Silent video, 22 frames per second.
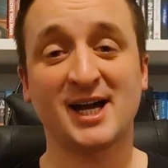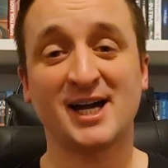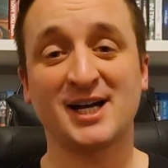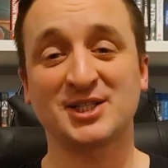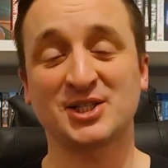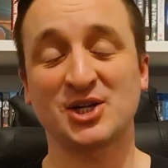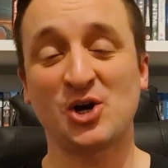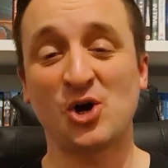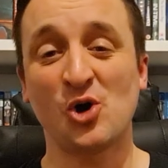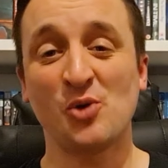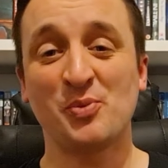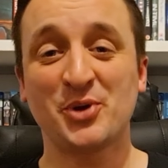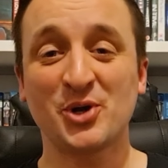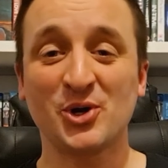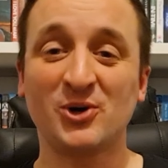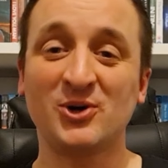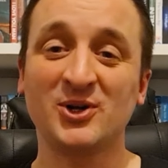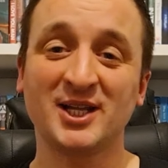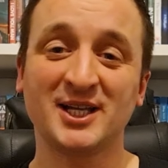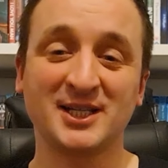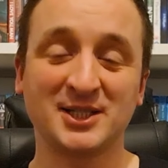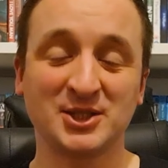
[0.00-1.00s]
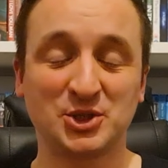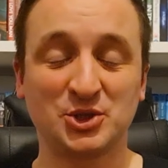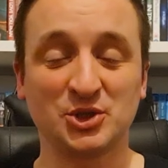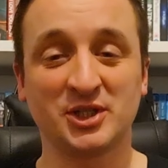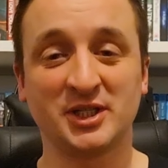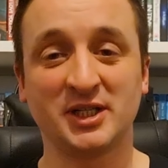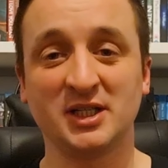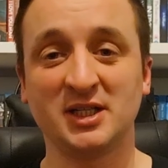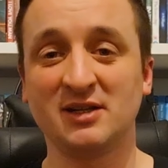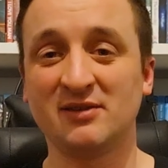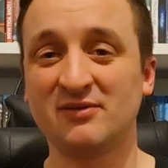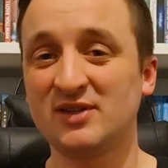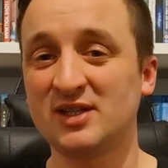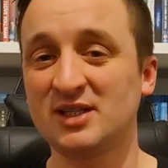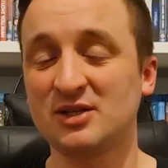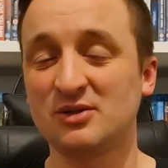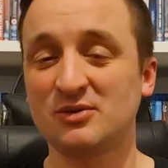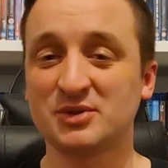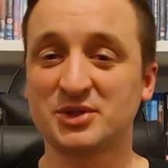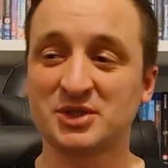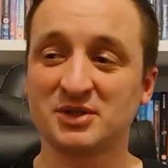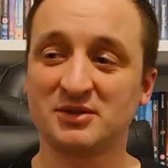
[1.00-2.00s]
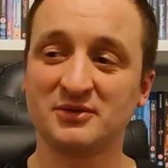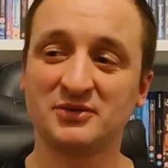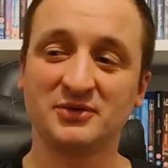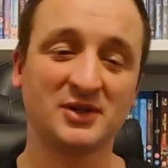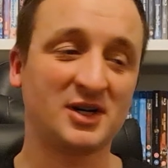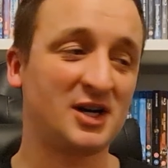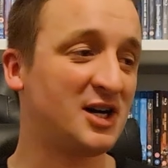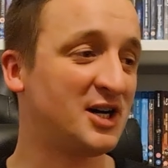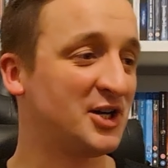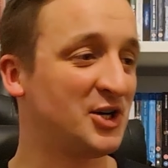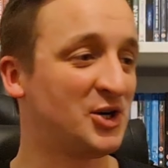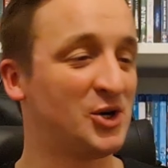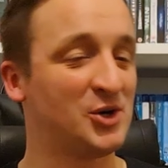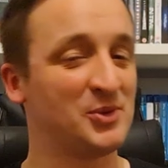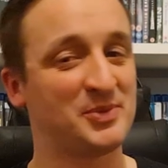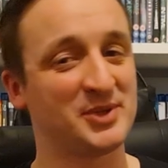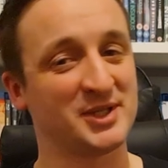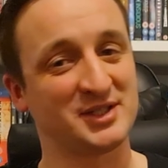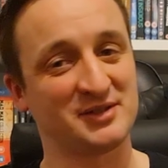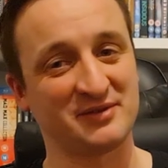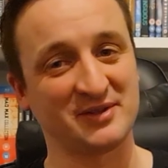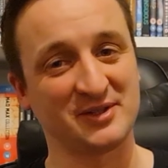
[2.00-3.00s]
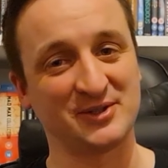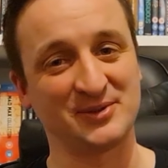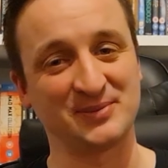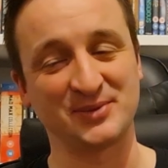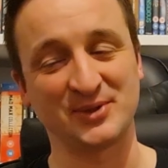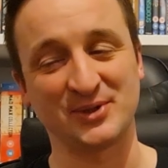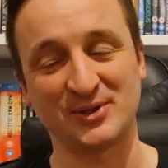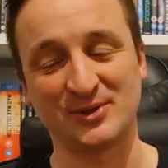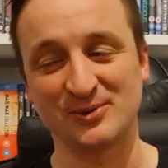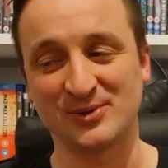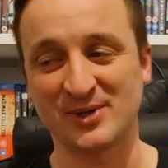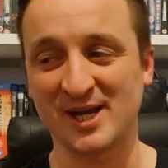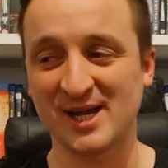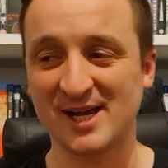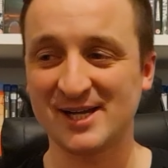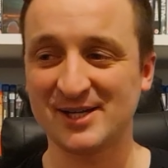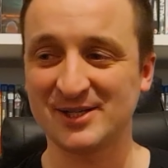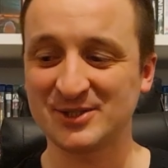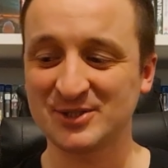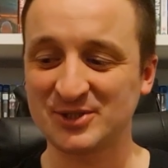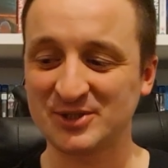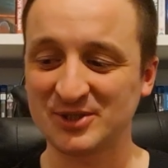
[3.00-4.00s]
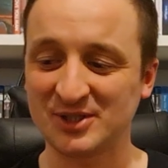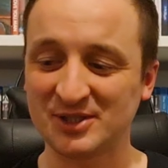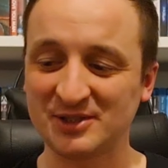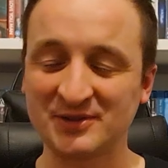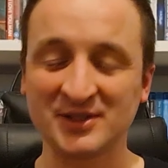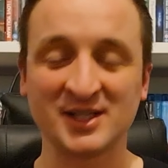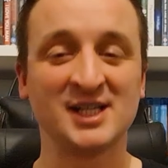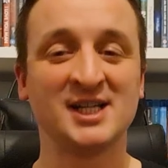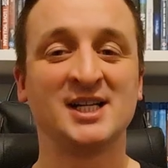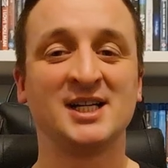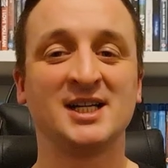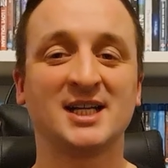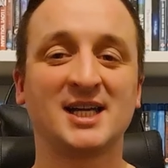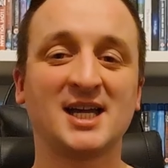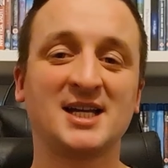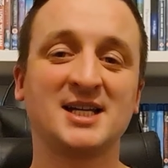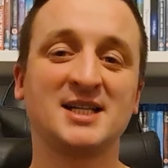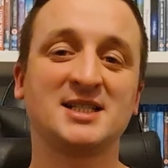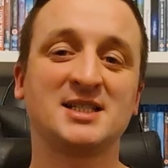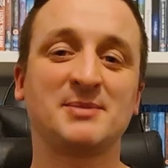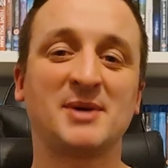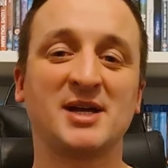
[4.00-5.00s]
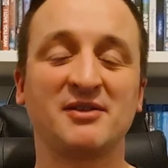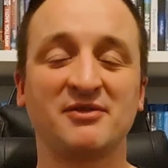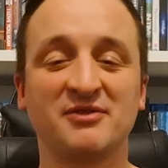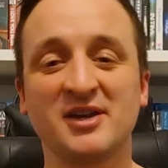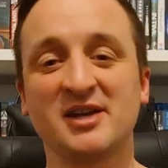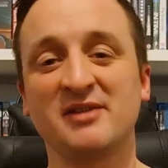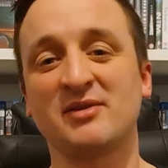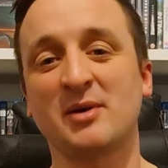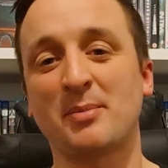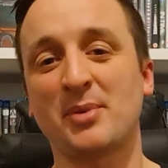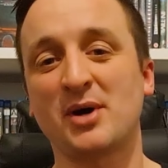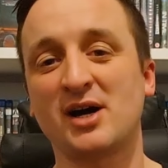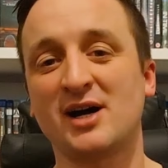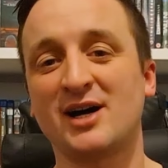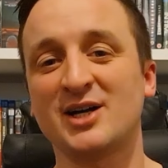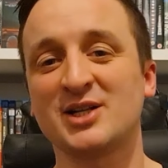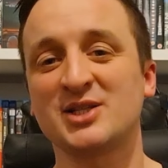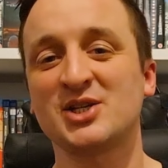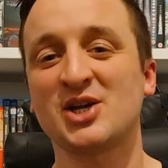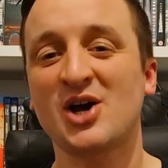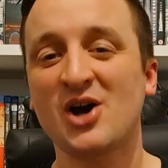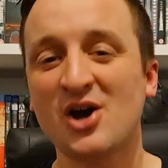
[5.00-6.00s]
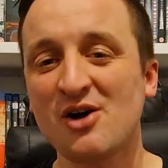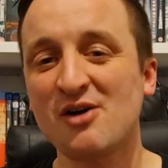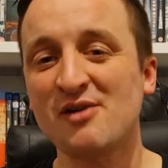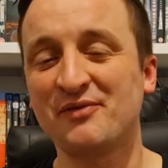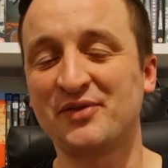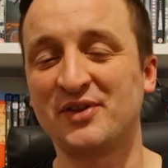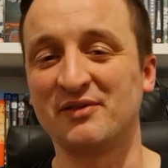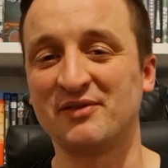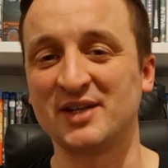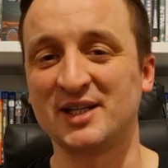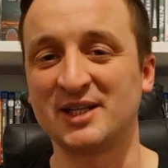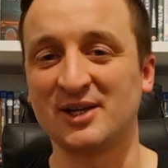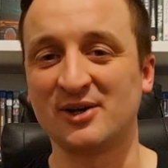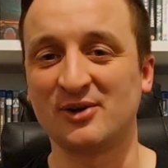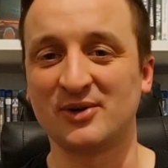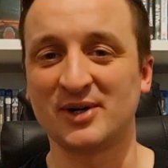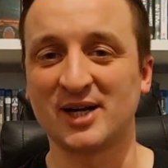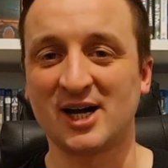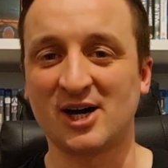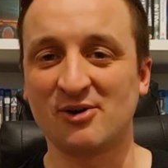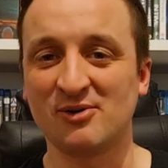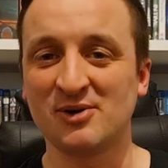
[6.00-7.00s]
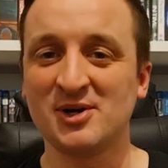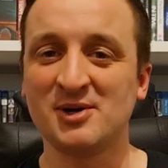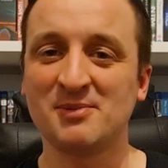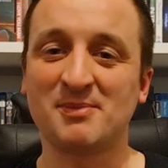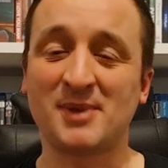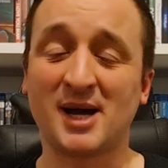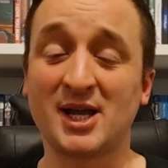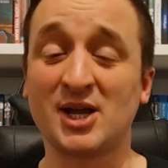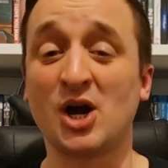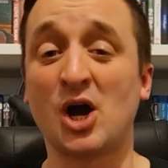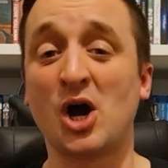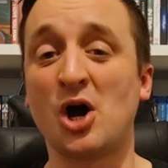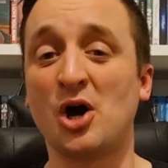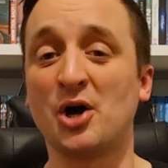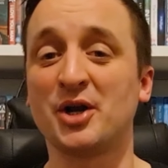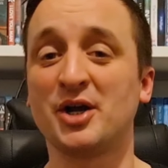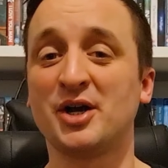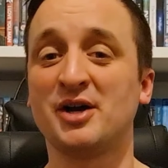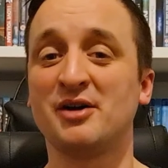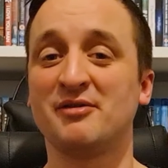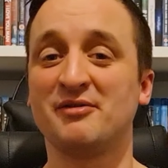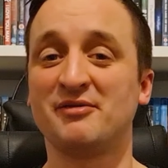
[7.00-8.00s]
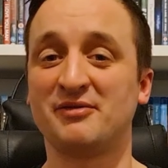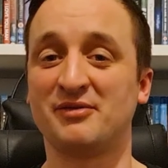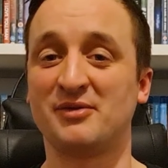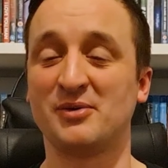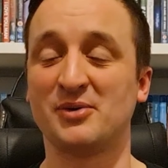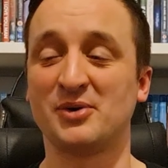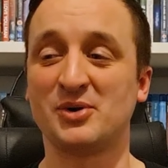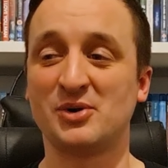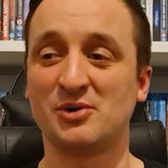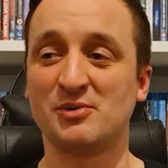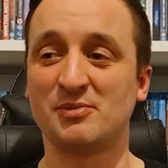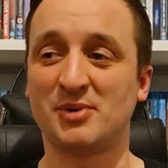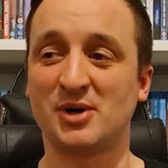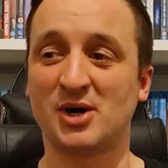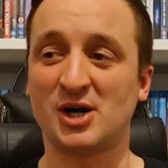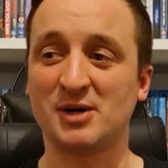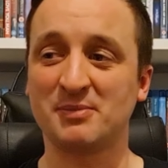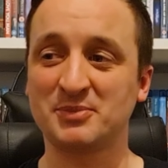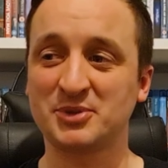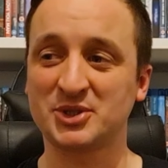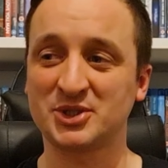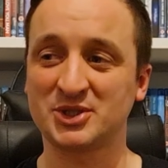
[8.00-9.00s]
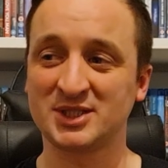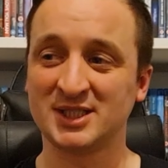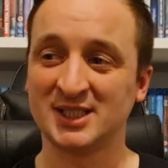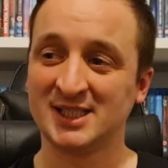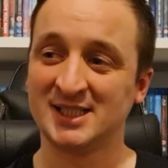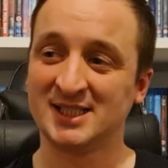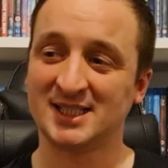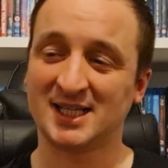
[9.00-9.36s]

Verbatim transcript: guys, I hope you're all enjoying the video so far. I hope it's filmed okay and stuff getting into my favourite part of the video now, my horror Funko Pops.